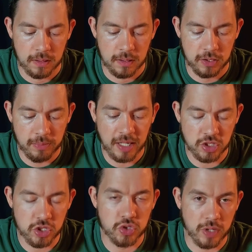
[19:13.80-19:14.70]
you
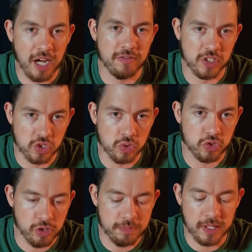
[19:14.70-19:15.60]
should try visual
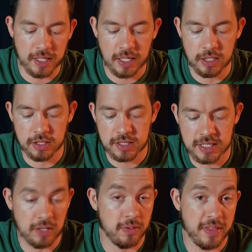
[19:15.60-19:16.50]
scripting and
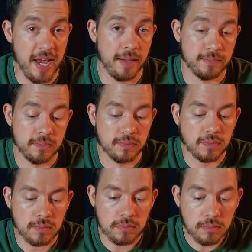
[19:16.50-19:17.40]
stick with that.
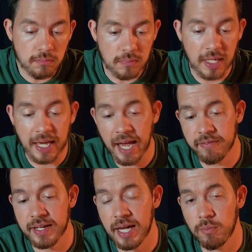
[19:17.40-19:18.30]

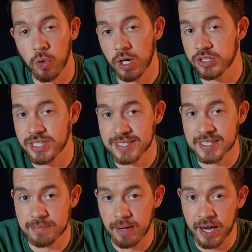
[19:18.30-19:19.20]
Having a more
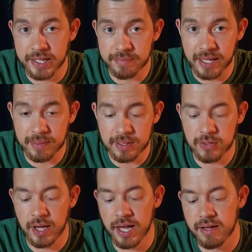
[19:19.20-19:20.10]
artistic mind, maybe
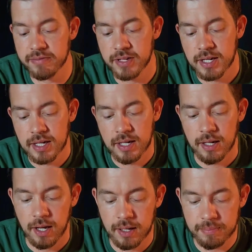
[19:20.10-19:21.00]

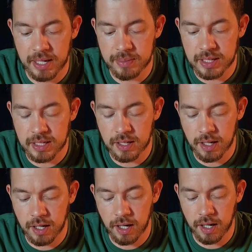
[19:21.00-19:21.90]

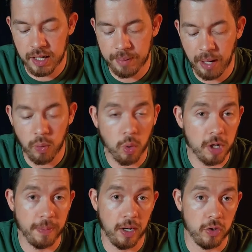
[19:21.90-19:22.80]
it might work
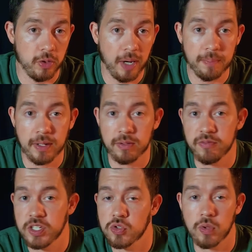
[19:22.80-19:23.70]
better. You might be able to
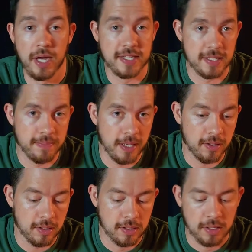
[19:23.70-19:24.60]
visualize it
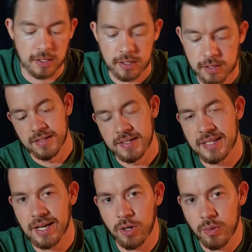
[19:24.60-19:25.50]
better.
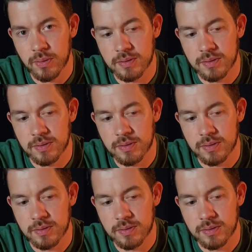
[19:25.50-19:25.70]
Now,